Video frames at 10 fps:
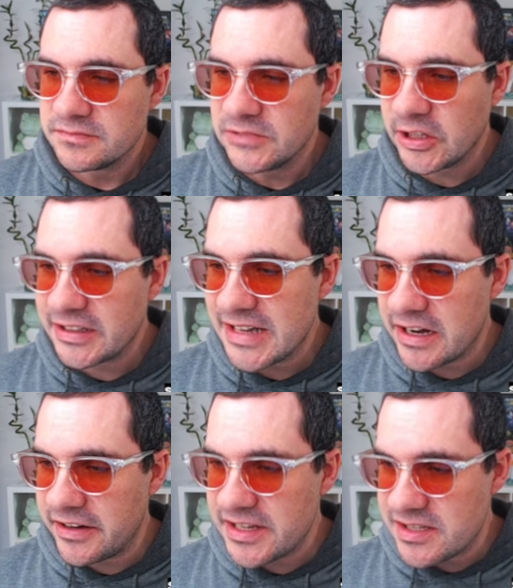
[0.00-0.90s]
Look at
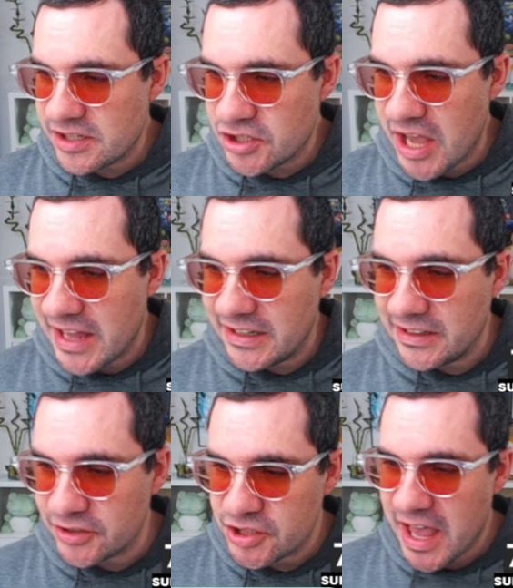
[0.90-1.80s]
there it is, the shiny
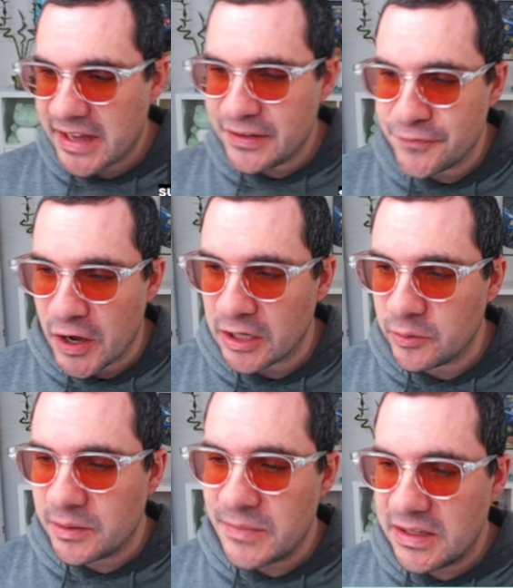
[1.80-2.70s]
little shiny
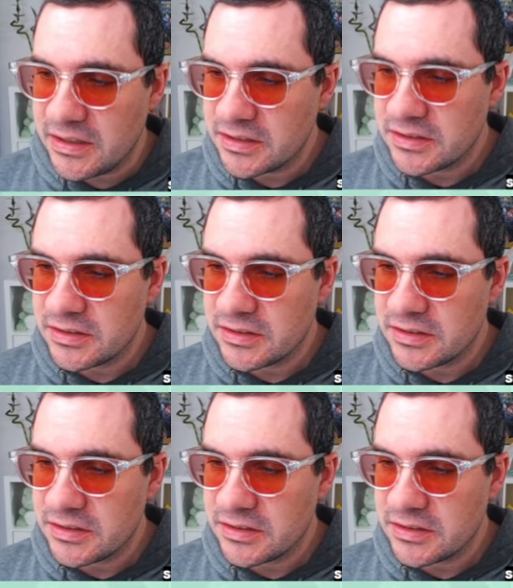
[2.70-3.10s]
following me.